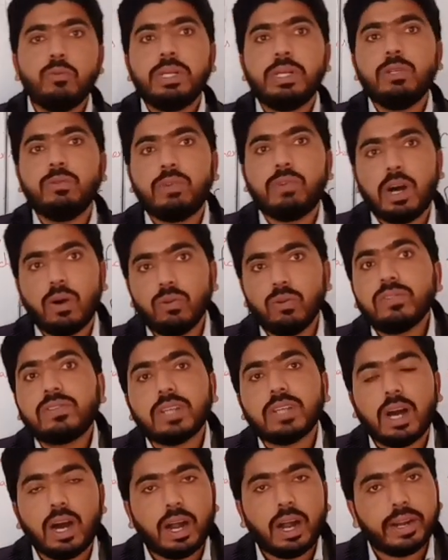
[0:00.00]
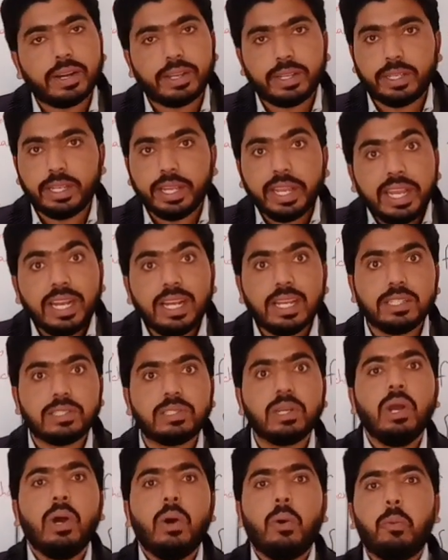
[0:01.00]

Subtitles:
many vowels are in English